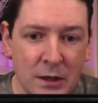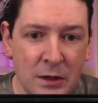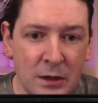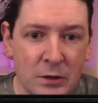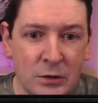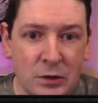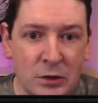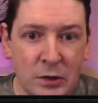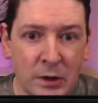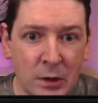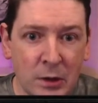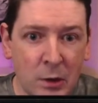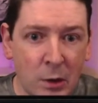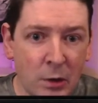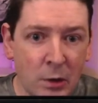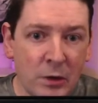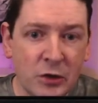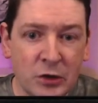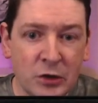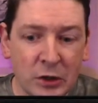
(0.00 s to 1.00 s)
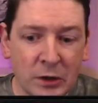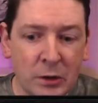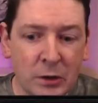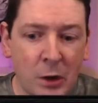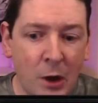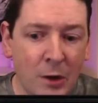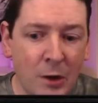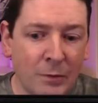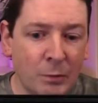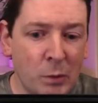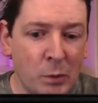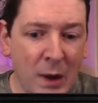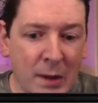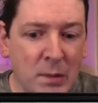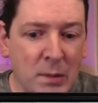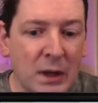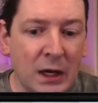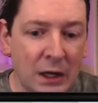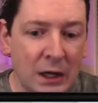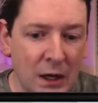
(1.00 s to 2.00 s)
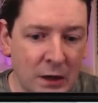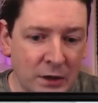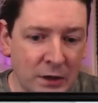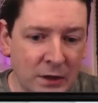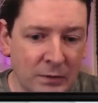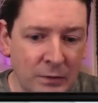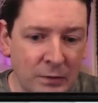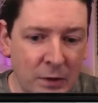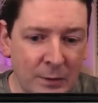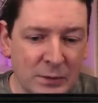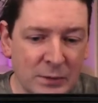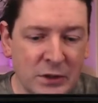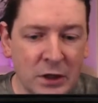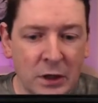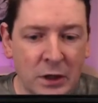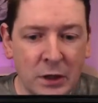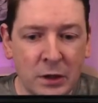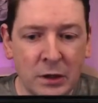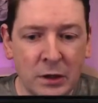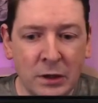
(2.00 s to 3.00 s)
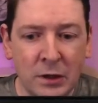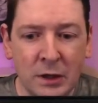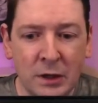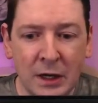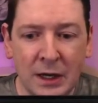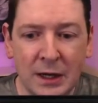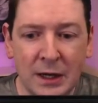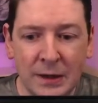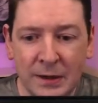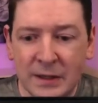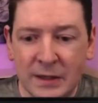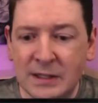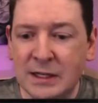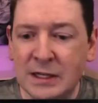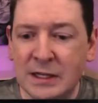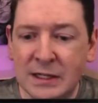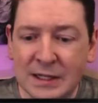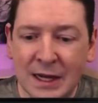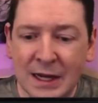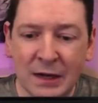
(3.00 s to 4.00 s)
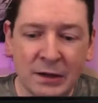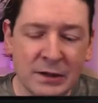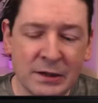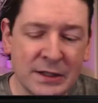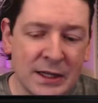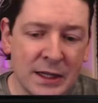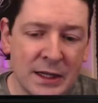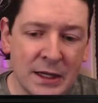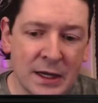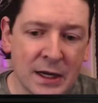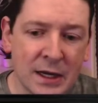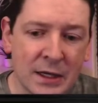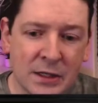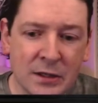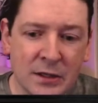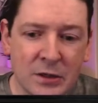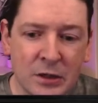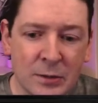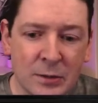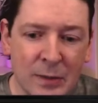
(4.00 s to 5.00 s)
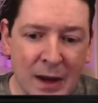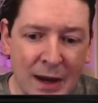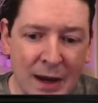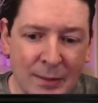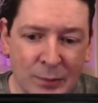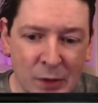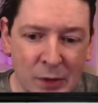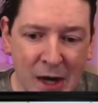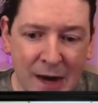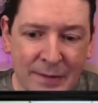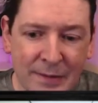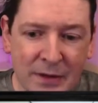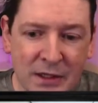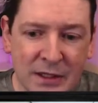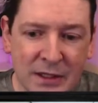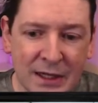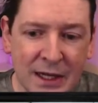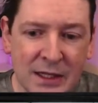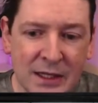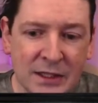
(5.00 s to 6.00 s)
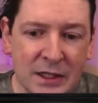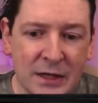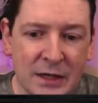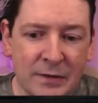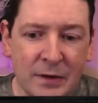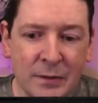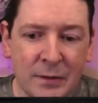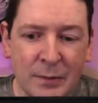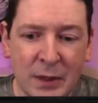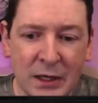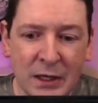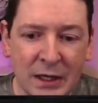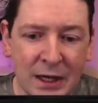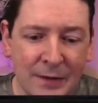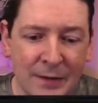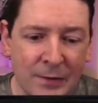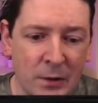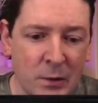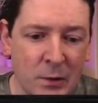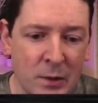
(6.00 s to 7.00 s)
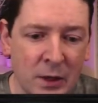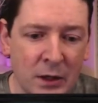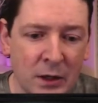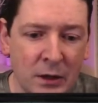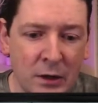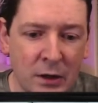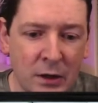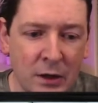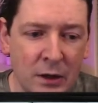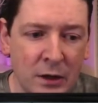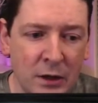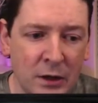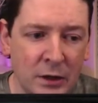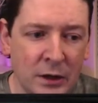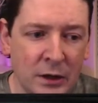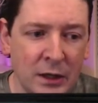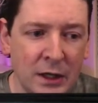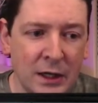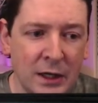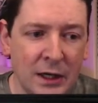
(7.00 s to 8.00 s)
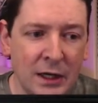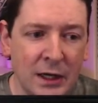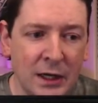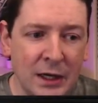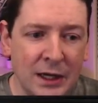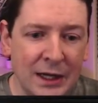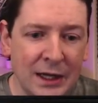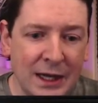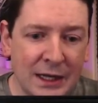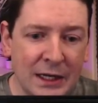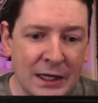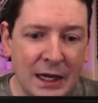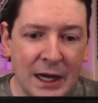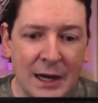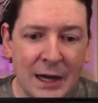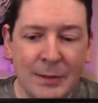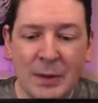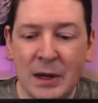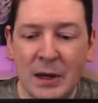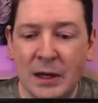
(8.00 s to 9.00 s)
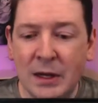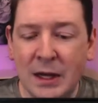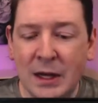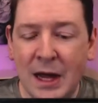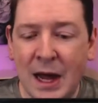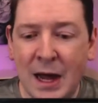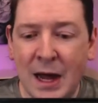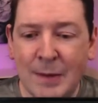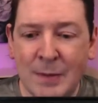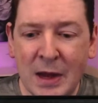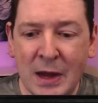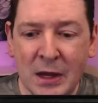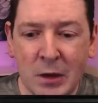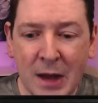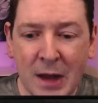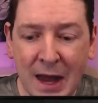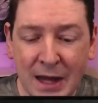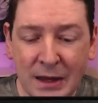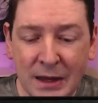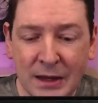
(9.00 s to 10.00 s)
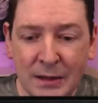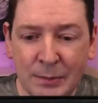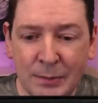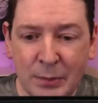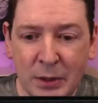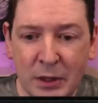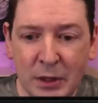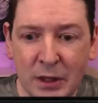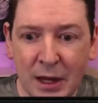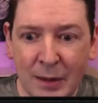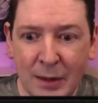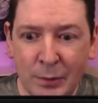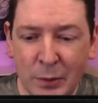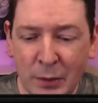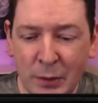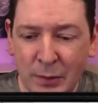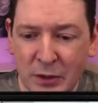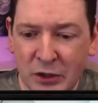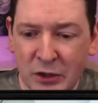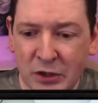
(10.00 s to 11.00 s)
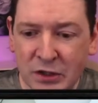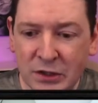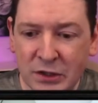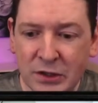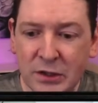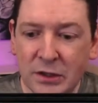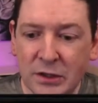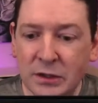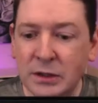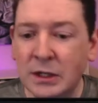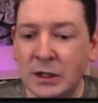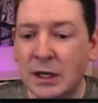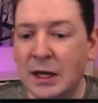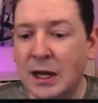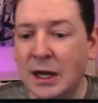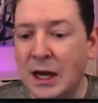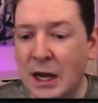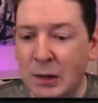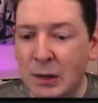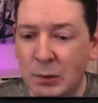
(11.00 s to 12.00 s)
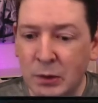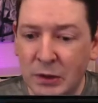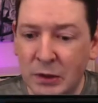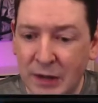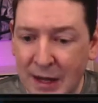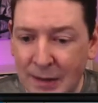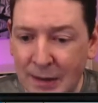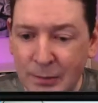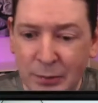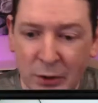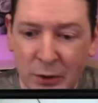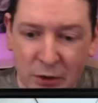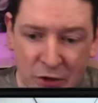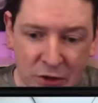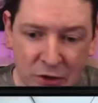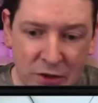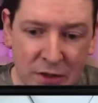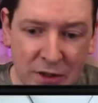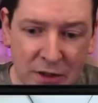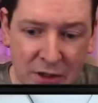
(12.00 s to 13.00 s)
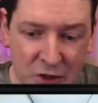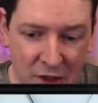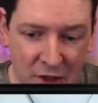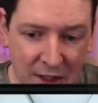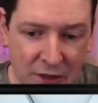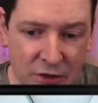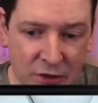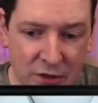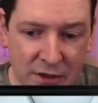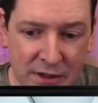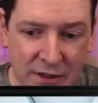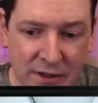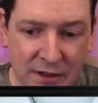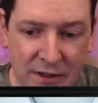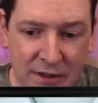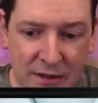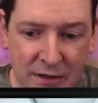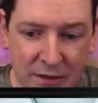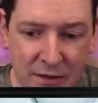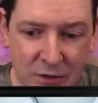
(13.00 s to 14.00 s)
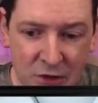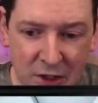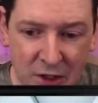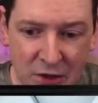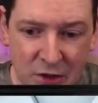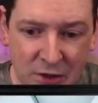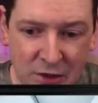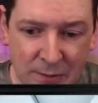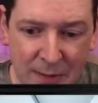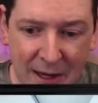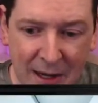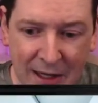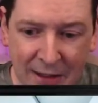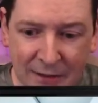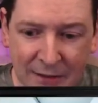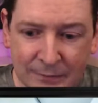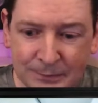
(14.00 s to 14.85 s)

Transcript: the origin of where we cloned it from. So this is now sending it to my private Git server, but if you were on GitHub and you had the permissions too, it would then push the changes back.